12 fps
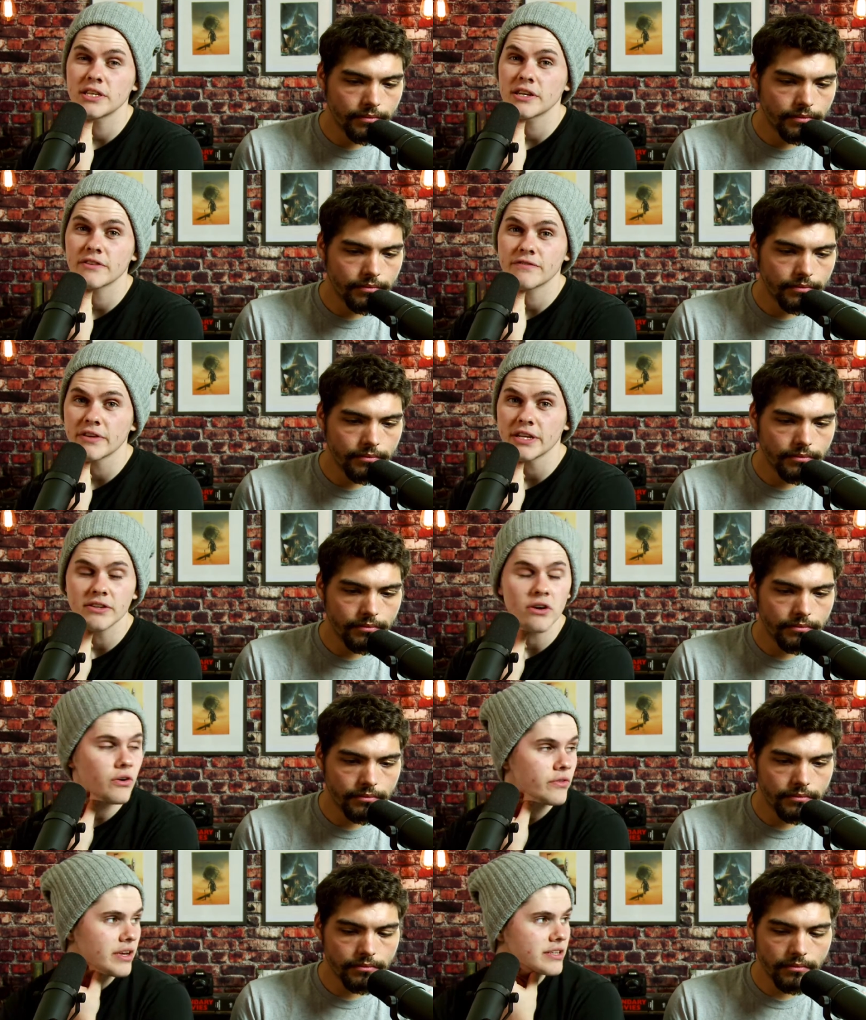Speaker 1: gonna fit into
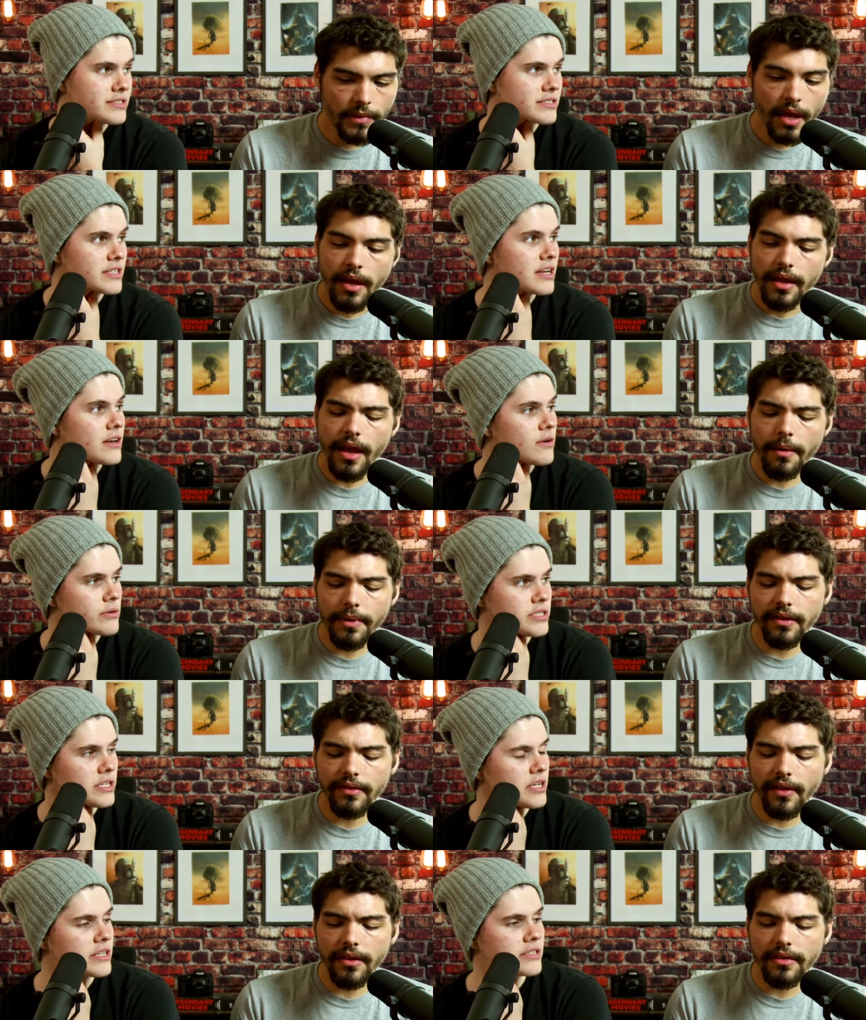all this? Yeah, because
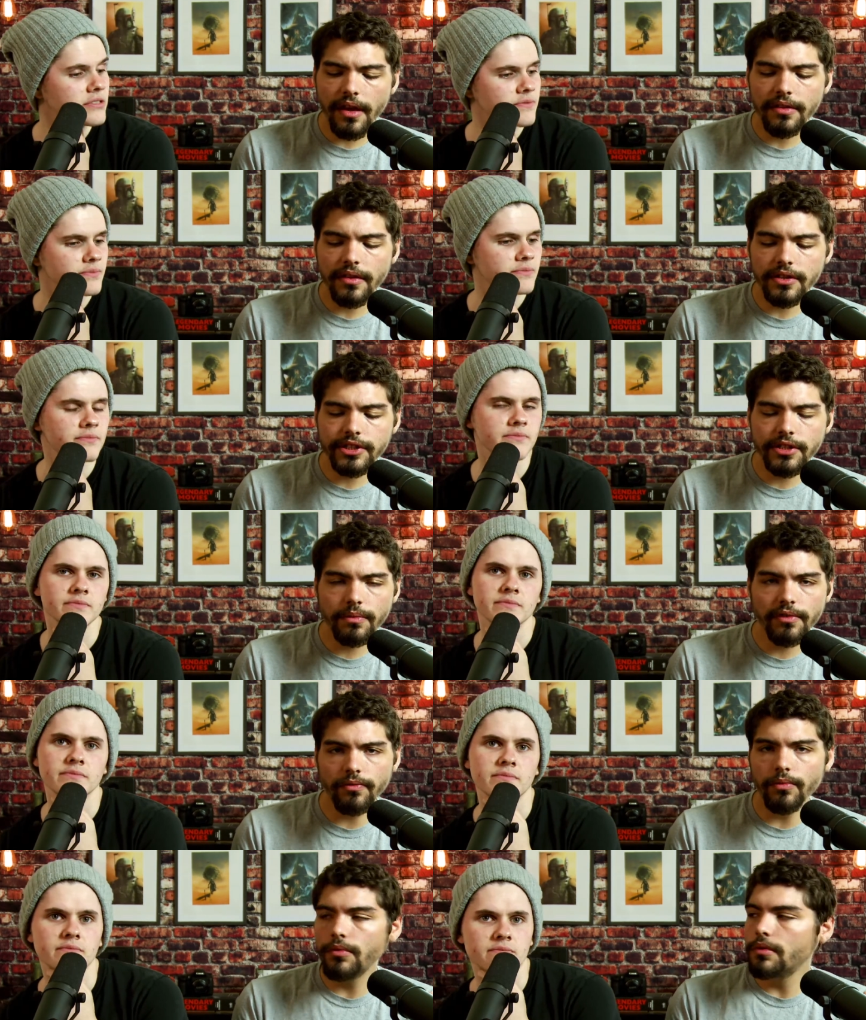I
Speaker 2: I thought she was
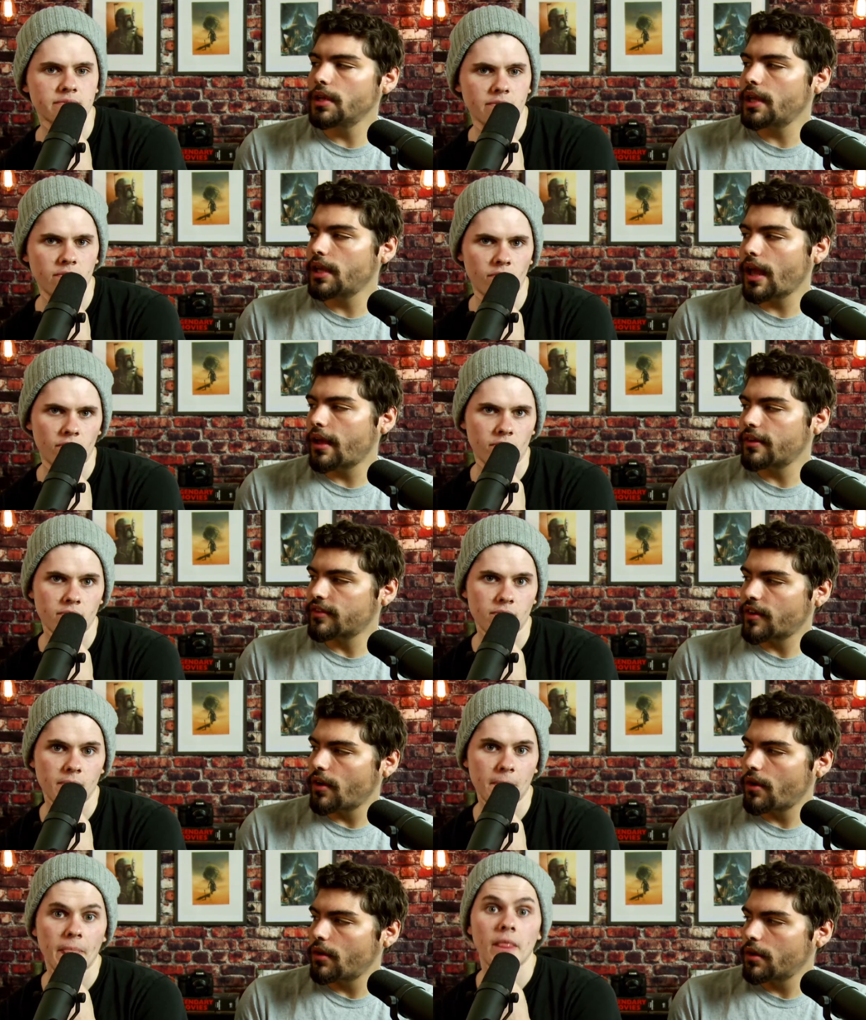ruling
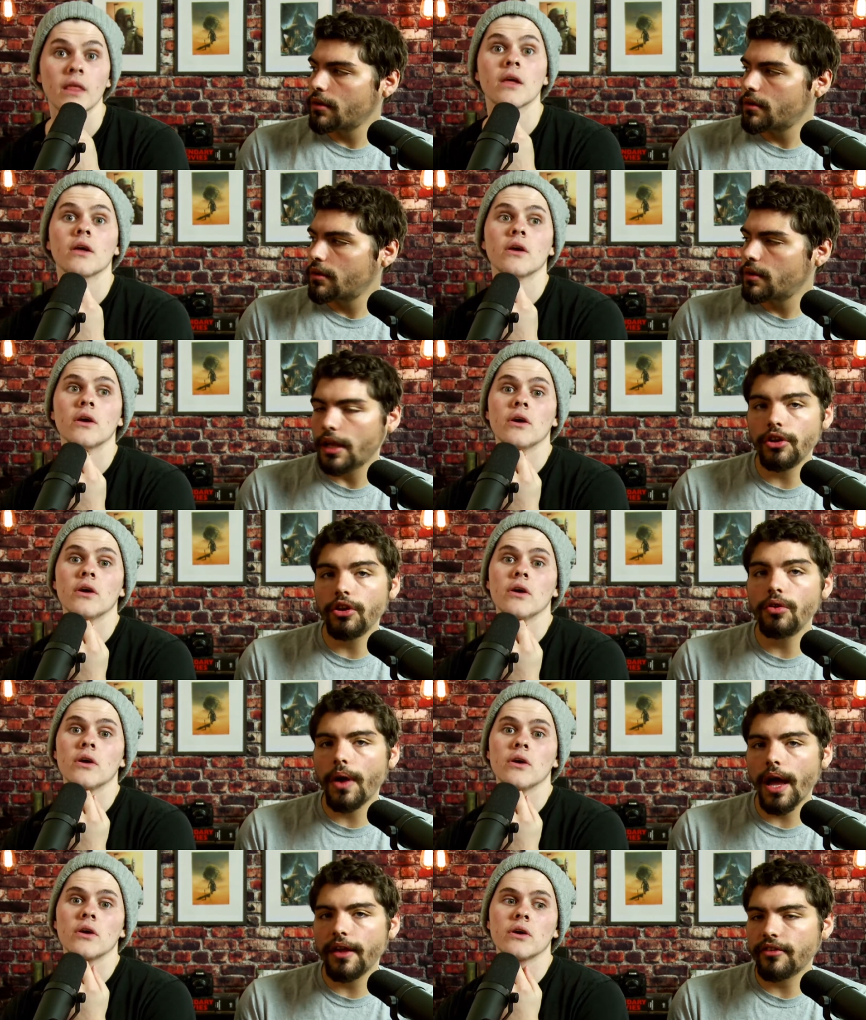Asgard, like New
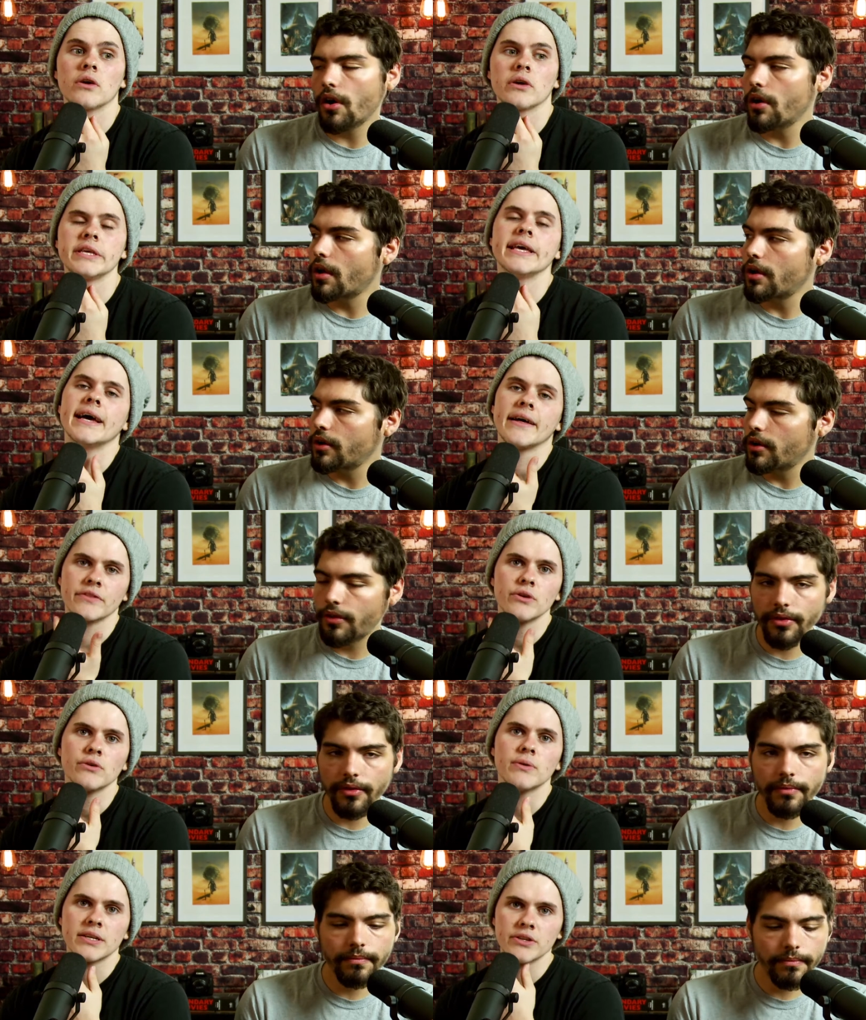Asgard. yeah, Earth.
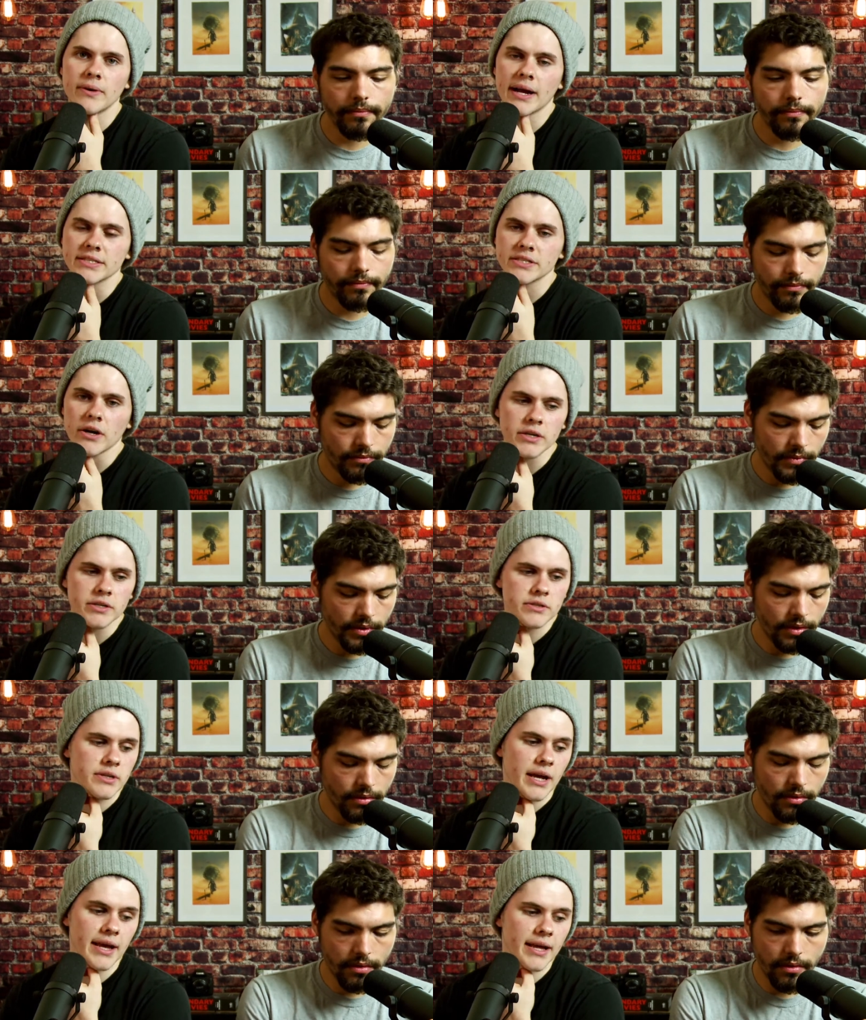
Speaker 1: new New Asgard,
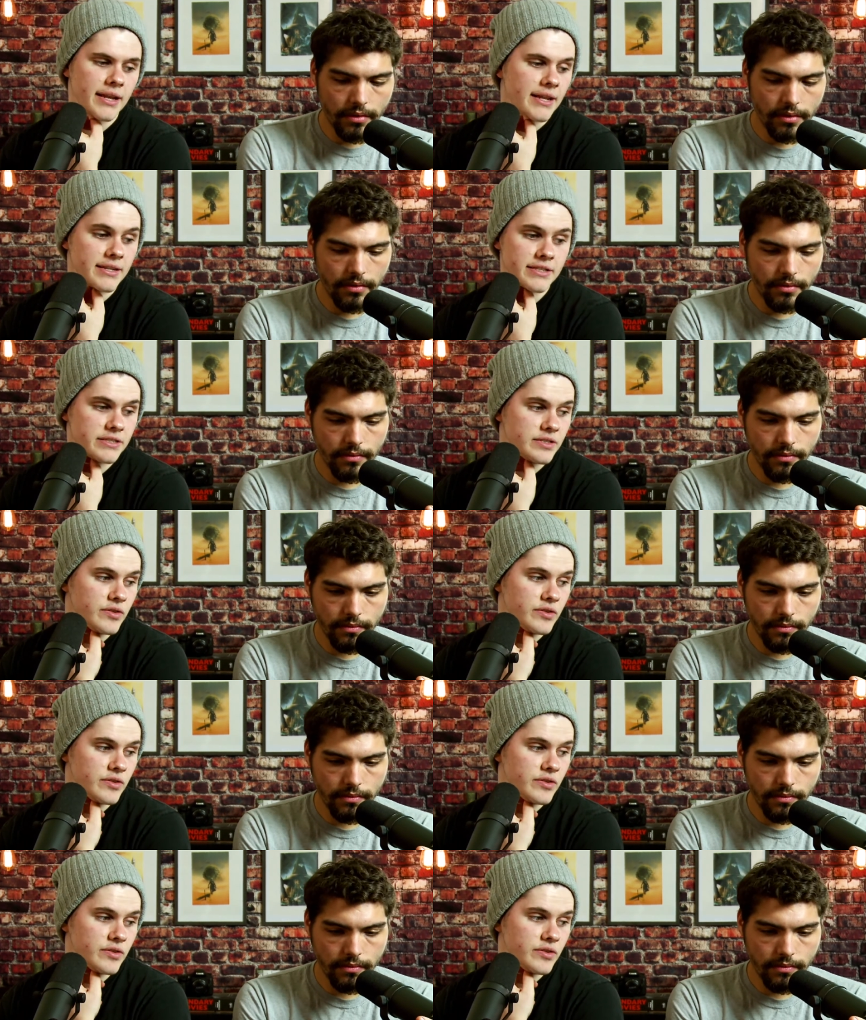and